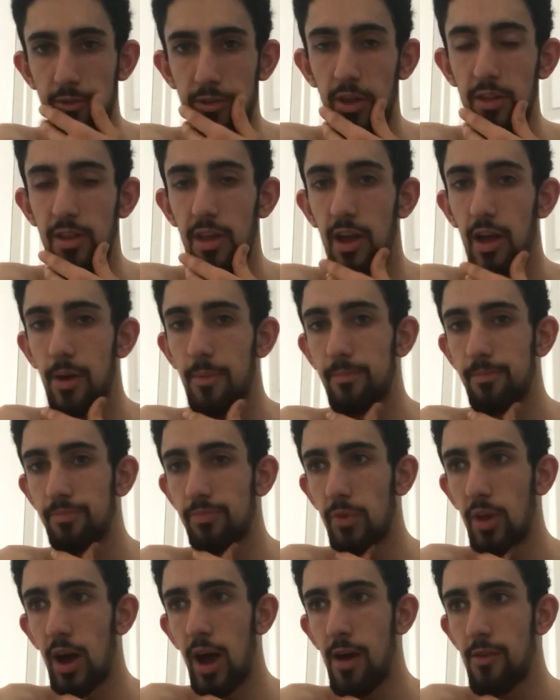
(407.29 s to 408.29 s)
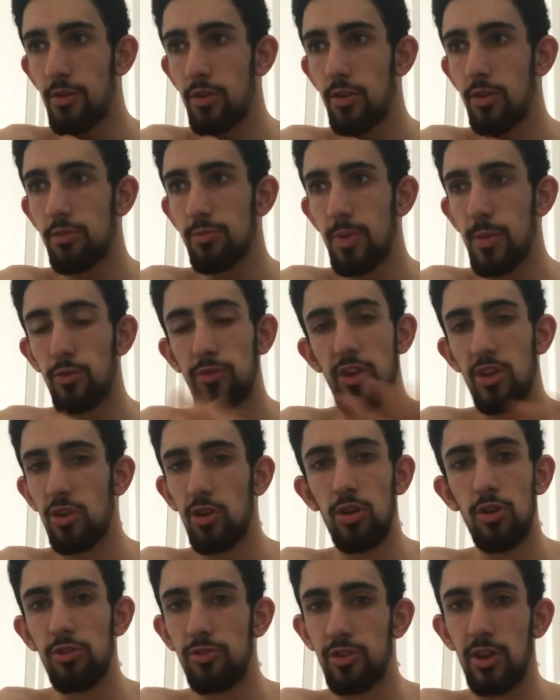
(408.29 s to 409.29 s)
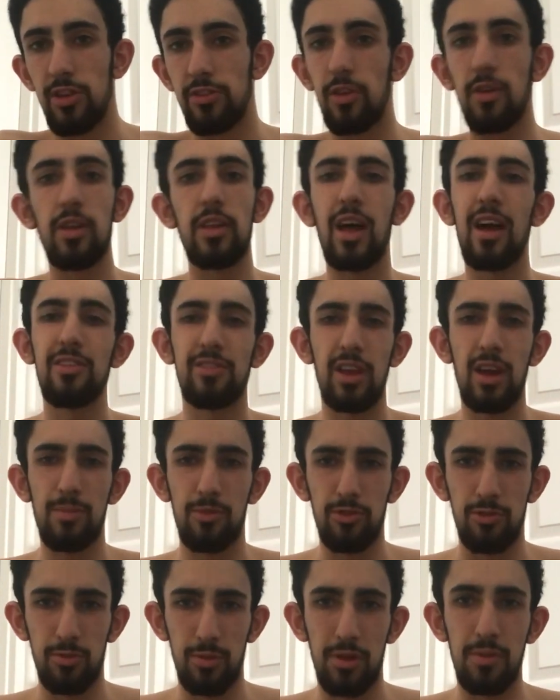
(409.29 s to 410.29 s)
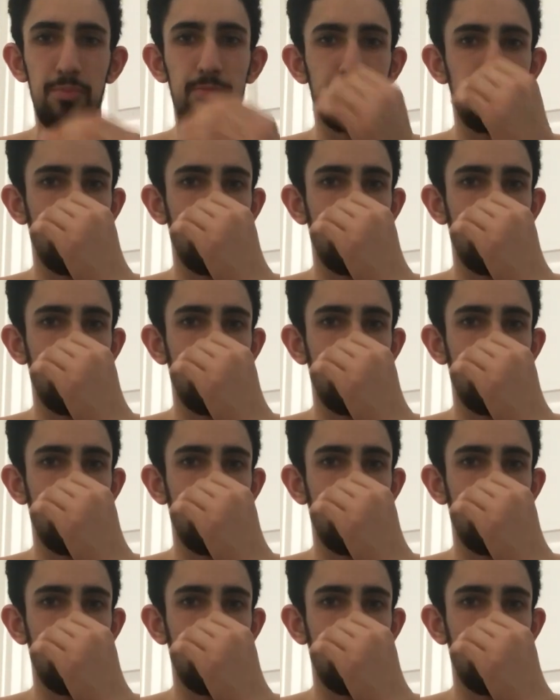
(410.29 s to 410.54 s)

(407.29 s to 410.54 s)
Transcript: I've done that. I haven't. People say you hallucinate. That hasn't happened to me.